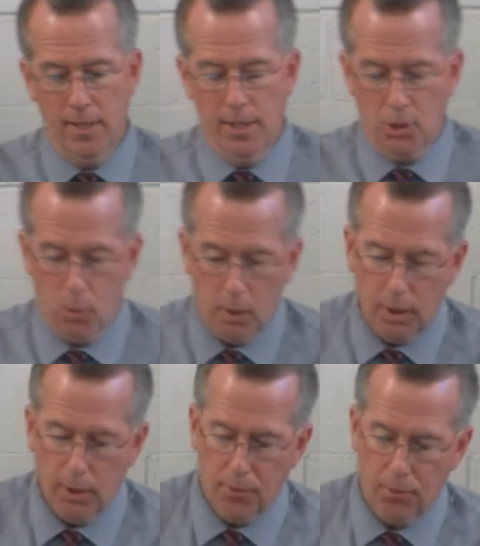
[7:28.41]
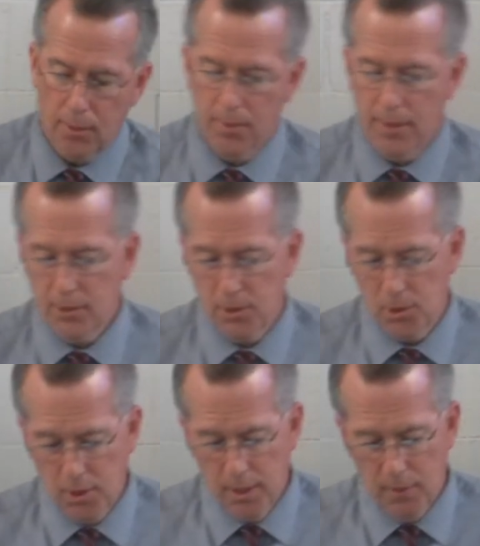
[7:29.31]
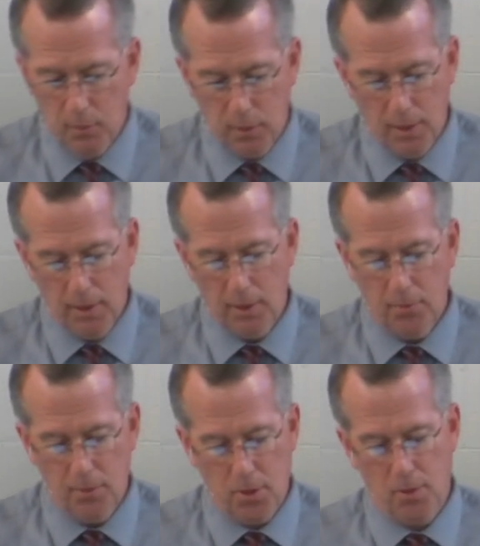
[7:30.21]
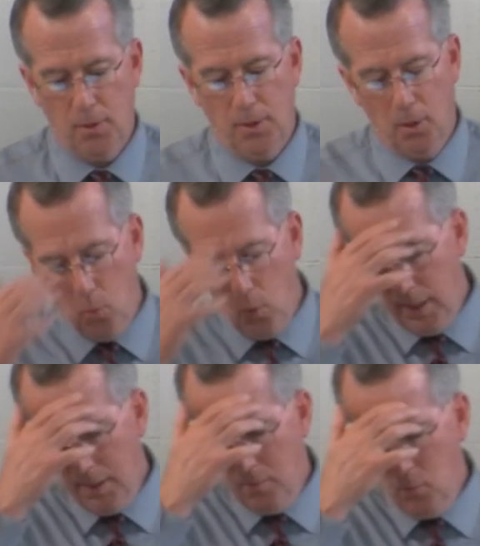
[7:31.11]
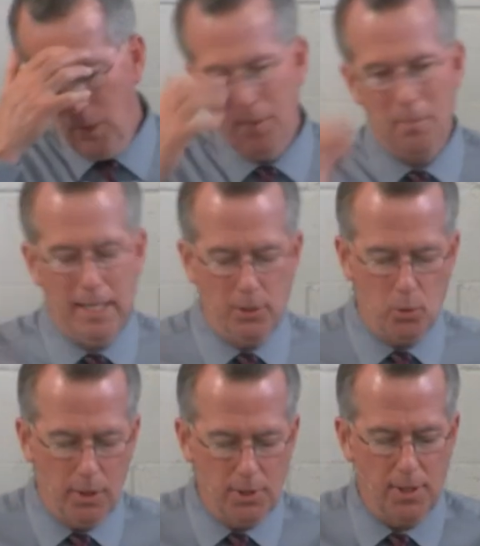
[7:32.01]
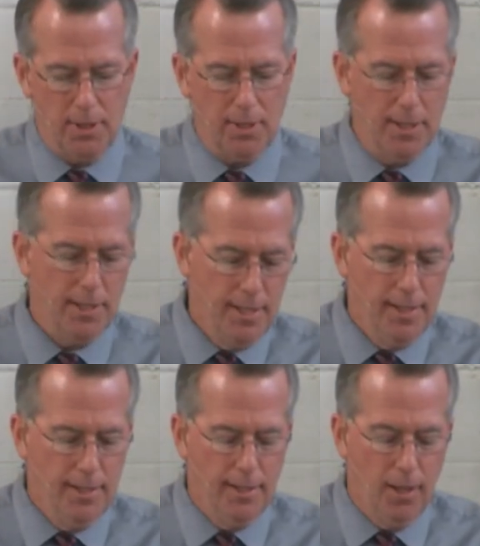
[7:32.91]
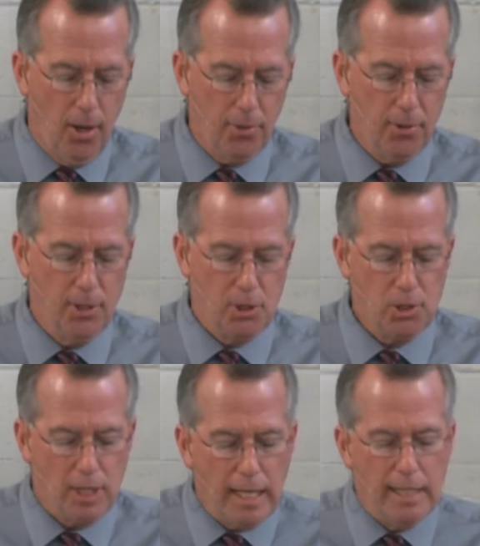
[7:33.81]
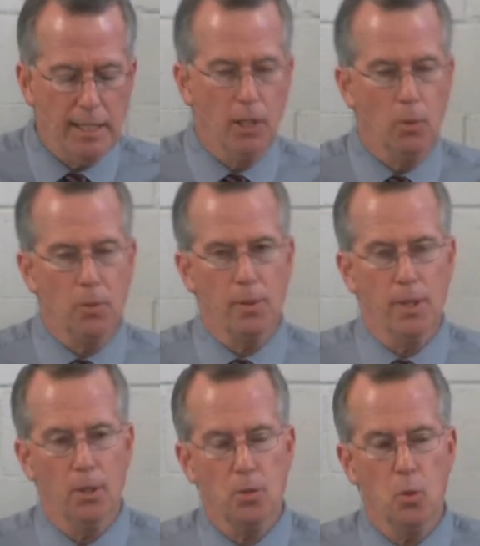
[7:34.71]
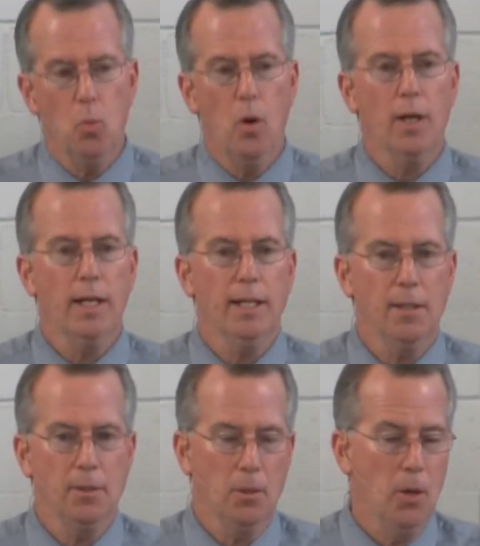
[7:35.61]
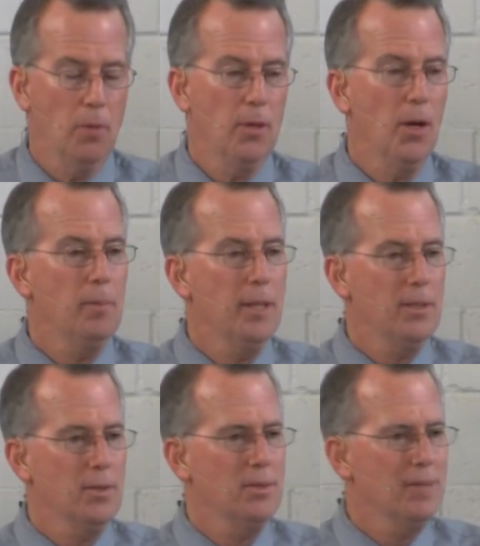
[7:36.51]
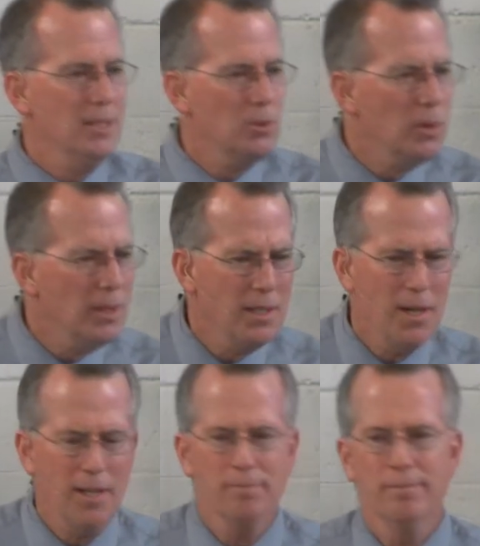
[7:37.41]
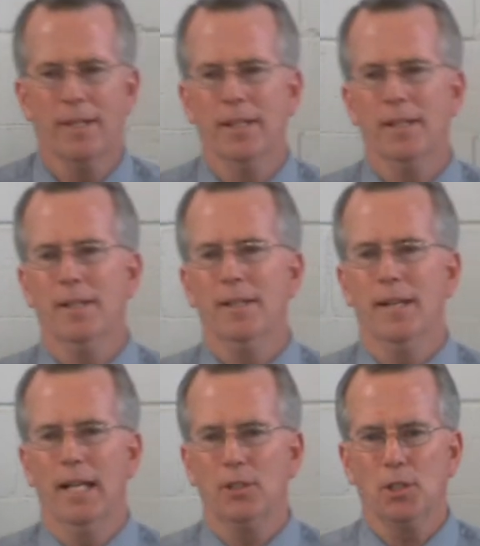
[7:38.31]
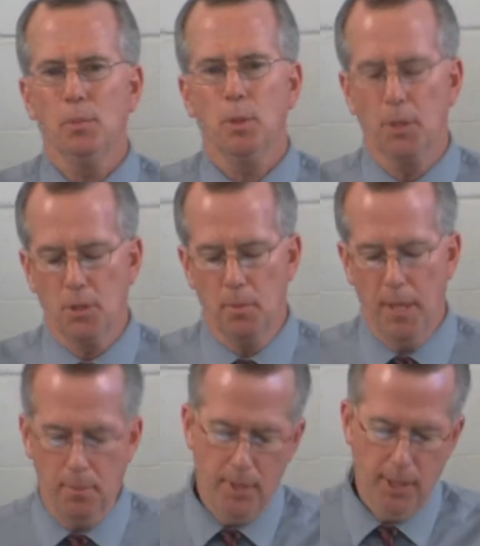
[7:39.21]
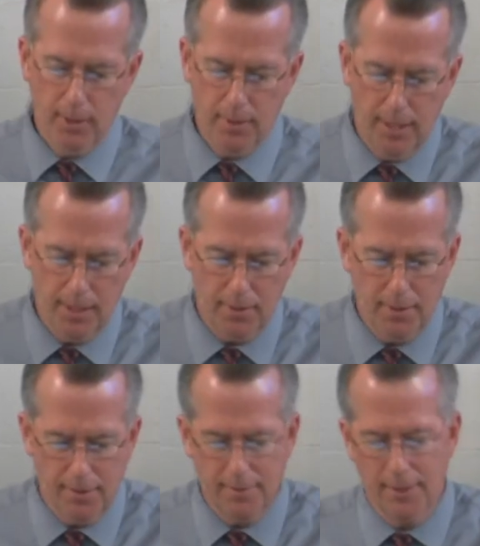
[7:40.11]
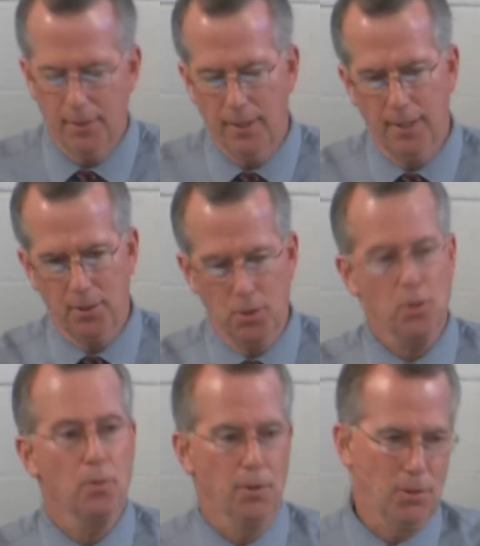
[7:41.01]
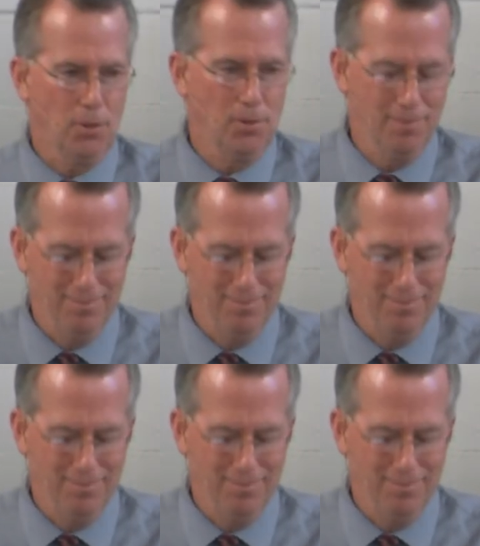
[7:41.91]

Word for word: So we're going to look at three things this evening. We're going to look, first of all, at what it means. What is it that the author is saying here with regard to walking in the law of God? Because it's really not as simple as it may appear on the surface.